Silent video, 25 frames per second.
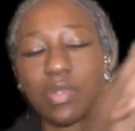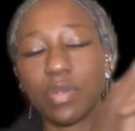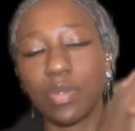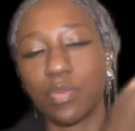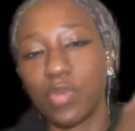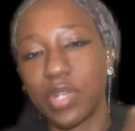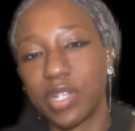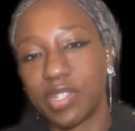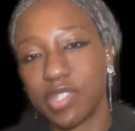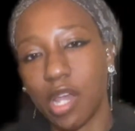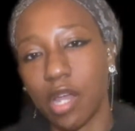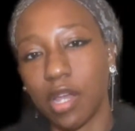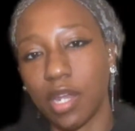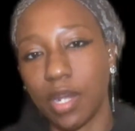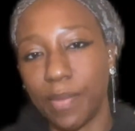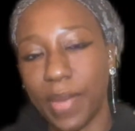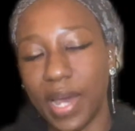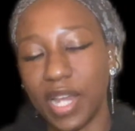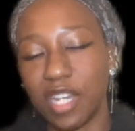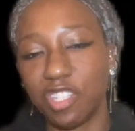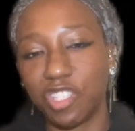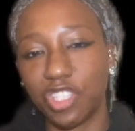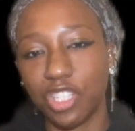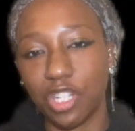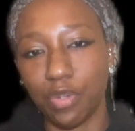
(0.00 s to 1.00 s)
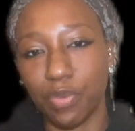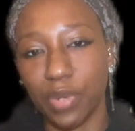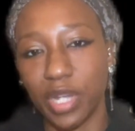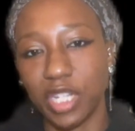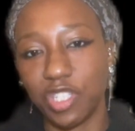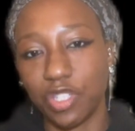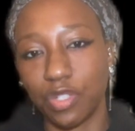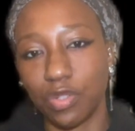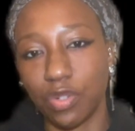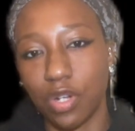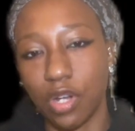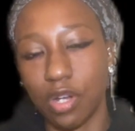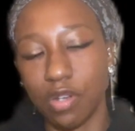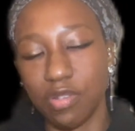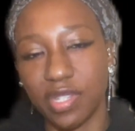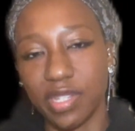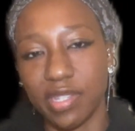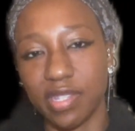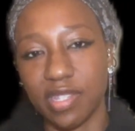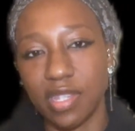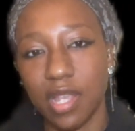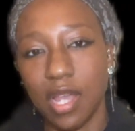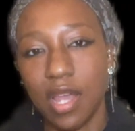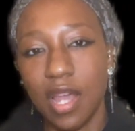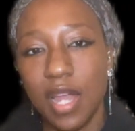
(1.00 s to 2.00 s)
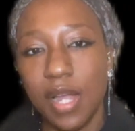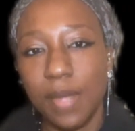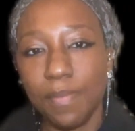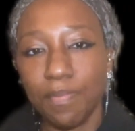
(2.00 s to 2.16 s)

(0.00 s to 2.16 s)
we're talking about the generational curses.